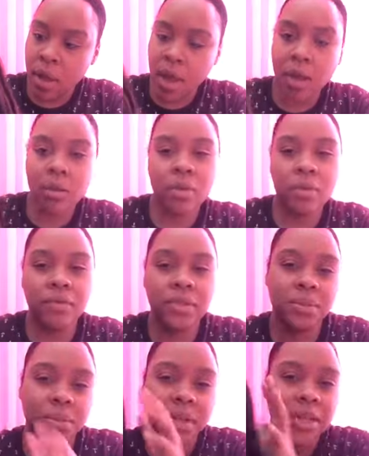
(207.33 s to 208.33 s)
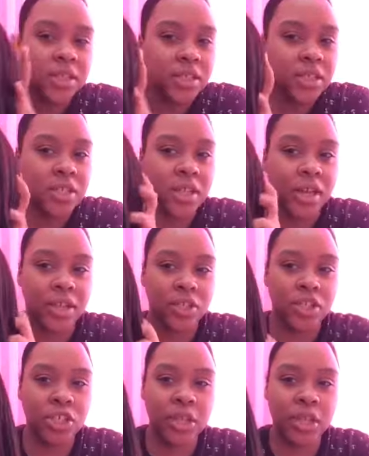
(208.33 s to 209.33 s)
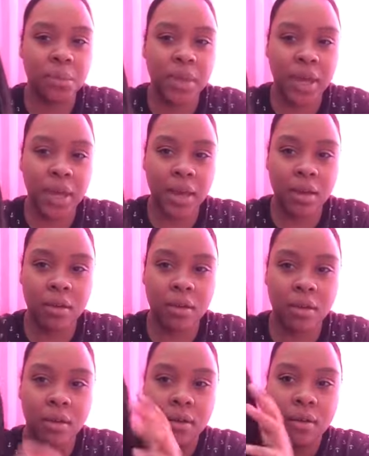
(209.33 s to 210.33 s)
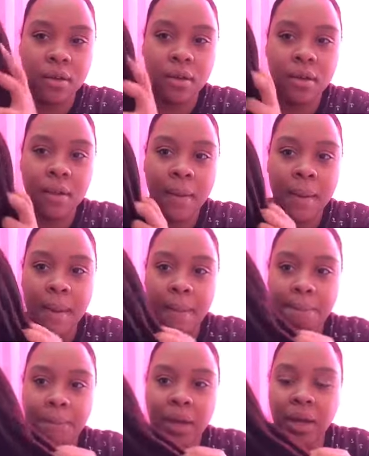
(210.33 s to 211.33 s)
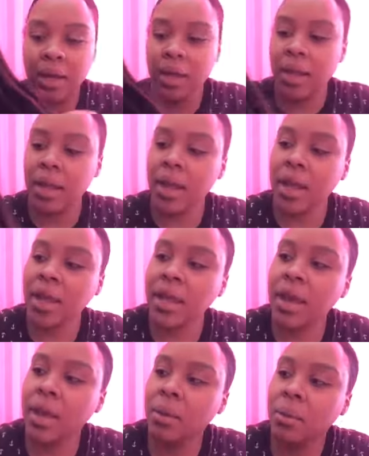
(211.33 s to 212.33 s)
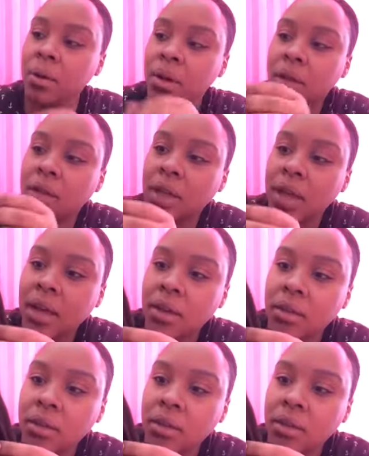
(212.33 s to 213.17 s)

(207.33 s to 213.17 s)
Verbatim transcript: I don't know if it's because it's like cheap hair, but it came with a lot